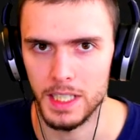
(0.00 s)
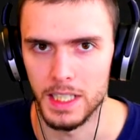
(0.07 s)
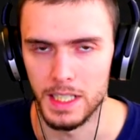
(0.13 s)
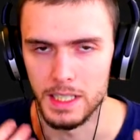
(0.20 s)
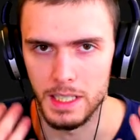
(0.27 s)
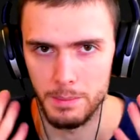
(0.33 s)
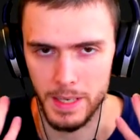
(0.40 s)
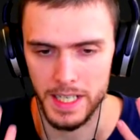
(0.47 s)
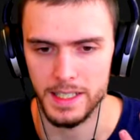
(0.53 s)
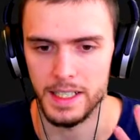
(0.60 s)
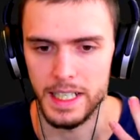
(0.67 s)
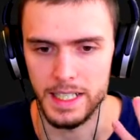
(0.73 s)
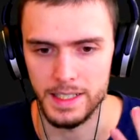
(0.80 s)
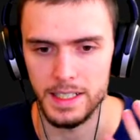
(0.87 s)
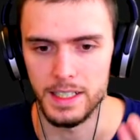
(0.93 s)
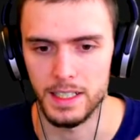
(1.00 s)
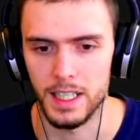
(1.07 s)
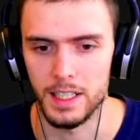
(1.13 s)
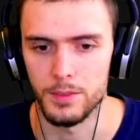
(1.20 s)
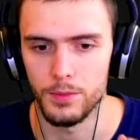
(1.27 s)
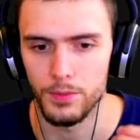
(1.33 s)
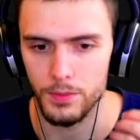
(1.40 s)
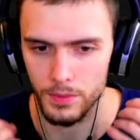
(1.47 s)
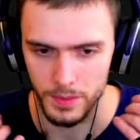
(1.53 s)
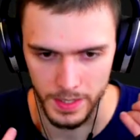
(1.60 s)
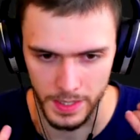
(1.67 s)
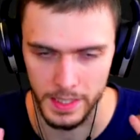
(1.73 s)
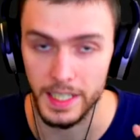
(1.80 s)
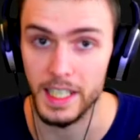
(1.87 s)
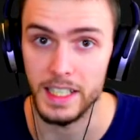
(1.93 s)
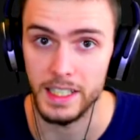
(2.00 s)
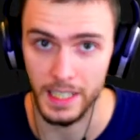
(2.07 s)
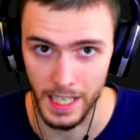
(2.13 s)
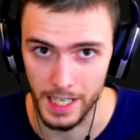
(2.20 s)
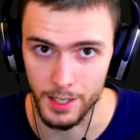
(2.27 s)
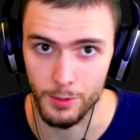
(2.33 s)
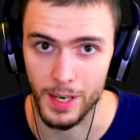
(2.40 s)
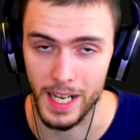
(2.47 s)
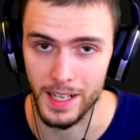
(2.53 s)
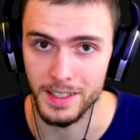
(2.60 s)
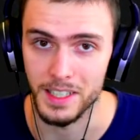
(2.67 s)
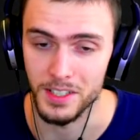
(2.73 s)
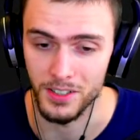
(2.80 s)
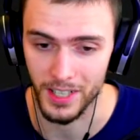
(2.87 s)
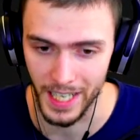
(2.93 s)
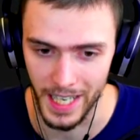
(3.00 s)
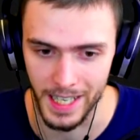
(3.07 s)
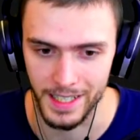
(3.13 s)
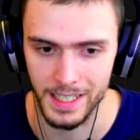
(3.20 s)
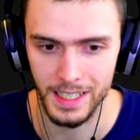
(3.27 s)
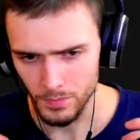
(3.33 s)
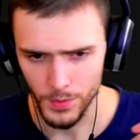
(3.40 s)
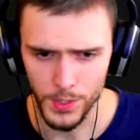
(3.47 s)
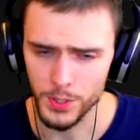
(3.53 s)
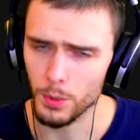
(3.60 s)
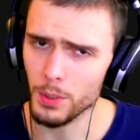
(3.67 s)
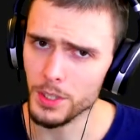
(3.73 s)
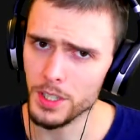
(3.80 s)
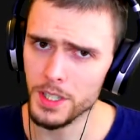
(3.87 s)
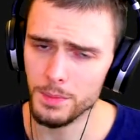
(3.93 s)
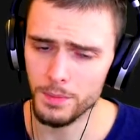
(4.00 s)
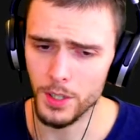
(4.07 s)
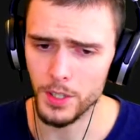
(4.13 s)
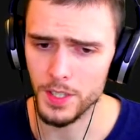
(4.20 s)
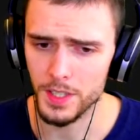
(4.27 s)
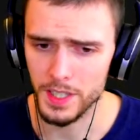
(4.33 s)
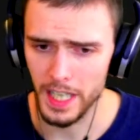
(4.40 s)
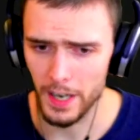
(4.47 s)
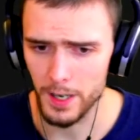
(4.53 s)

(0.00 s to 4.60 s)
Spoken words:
and it makes it easier to kind of get it around in your head. So onto the scary